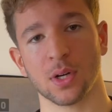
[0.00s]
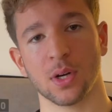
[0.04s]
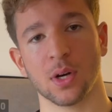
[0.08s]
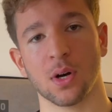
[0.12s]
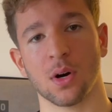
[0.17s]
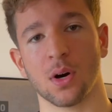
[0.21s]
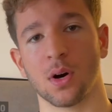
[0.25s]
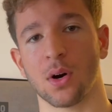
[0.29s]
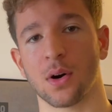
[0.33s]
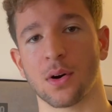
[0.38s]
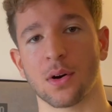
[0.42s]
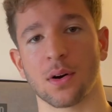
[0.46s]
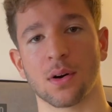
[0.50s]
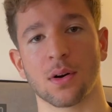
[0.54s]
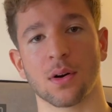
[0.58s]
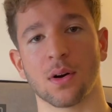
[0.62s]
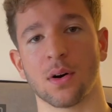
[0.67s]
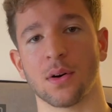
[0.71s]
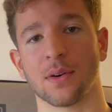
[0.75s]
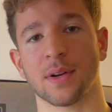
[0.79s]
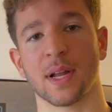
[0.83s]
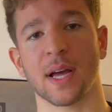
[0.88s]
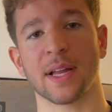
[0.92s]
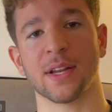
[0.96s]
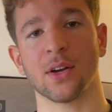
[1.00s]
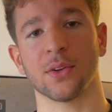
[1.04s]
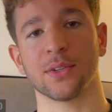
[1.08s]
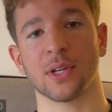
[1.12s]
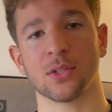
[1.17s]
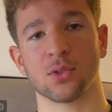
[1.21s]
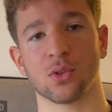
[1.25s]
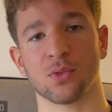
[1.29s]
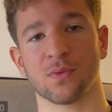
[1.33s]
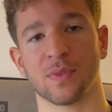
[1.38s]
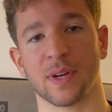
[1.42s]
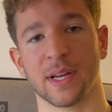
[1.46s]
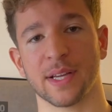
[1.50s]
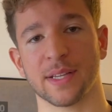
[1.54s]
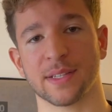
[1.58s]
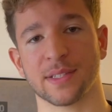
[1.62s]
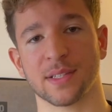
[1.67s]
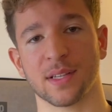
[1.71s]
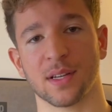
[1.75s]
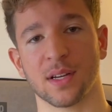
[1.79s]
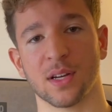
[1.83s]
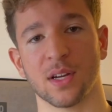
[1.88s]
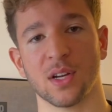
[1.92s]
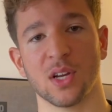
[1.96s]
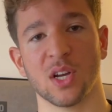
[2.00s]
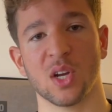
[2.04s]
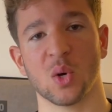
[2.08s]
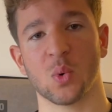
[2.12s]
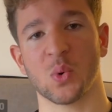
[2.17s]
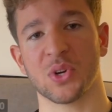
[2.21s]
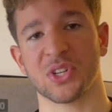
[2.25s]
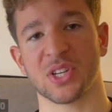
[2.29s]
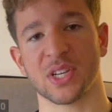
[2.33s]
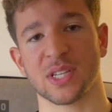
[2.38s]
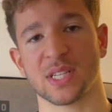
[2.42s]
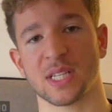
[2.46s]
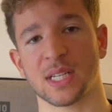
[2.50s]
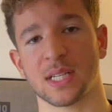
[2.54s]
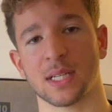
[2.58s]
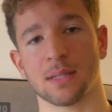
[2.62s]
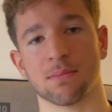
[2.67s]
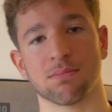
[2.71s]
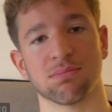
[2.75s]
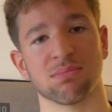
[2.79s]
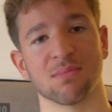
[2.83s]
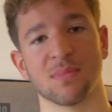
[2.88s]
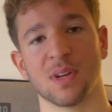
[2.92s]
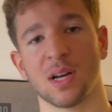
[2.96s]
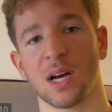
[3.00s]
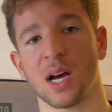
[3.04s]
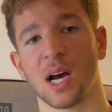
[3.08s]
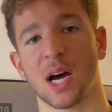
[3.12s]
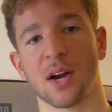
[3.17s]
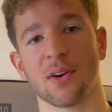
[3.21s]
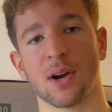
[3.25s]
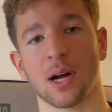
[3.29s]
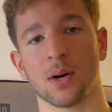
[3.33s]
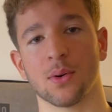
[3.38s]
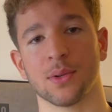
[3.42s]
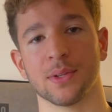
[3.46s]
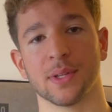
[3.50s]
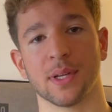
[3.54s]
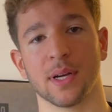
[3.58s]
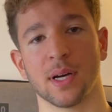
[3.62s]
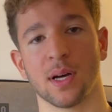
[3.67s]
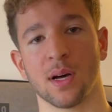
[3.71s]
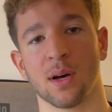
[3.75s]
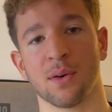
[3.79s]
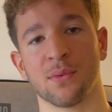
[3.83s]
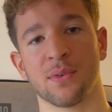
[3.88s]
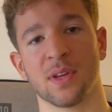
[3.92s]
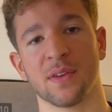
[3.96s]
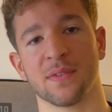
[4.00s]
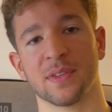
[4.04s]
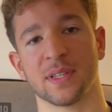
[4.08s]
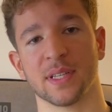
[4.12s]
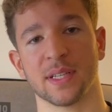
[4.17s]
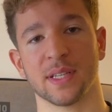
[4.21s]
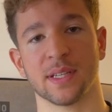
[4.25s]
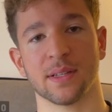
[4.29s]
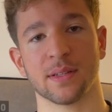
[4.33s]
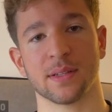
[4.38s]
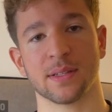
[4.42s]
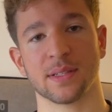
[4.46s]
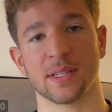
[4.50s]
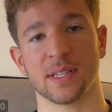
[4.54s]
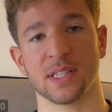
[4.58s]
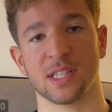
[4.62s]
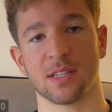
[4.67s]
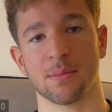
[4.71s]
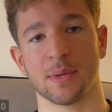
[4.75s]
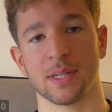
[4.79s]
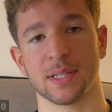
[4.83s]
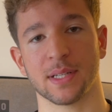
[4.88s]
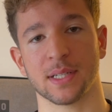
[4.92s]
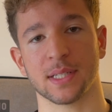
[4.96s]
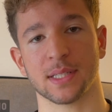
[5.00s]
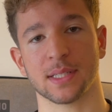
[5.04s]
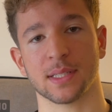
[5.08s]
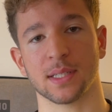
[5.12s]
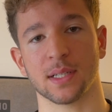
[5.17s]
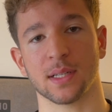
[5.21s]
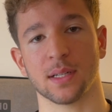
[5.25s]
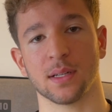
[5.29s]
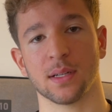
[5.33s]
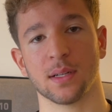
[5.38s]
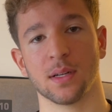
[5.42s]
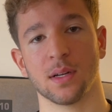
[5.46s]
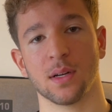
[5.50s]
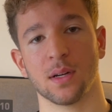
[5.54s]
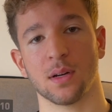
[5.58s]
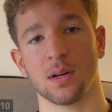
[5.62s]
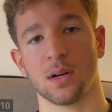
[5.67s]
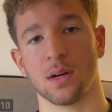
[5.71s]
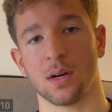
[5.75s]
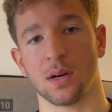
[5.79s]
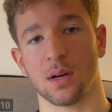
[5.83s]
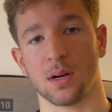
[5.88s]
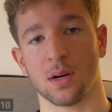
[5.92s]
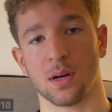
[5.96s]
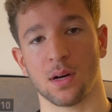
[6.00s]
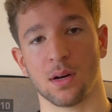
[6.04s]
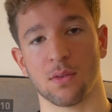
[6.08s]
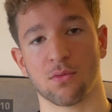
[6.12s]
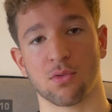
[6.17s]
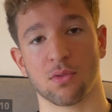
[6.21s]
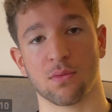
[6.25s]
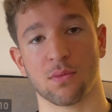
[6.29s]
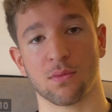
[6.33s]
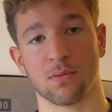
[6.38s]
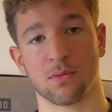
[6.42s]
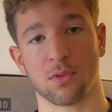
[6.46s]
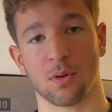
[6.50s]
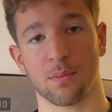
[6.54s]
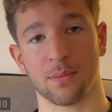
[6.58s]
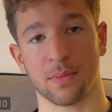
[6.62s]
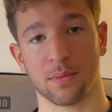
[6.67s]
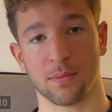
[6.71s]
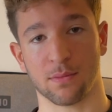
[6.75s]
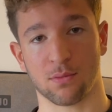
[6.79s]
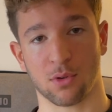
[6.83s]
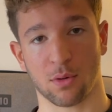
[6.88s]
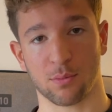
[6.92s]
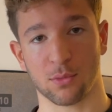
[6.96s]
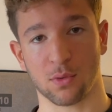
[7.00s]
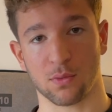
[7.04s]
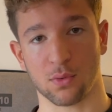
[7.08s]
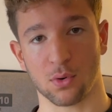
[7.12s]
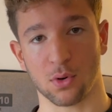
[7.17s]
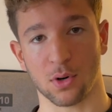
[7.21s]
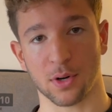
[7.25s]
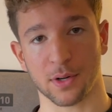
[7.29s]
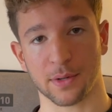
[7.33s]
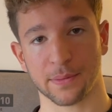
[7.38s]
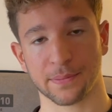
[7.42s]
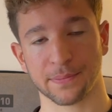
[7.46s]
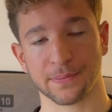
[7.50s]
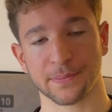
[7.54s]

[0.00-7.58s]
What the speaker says: or on any other surface which is around 50 centimeters from the floor.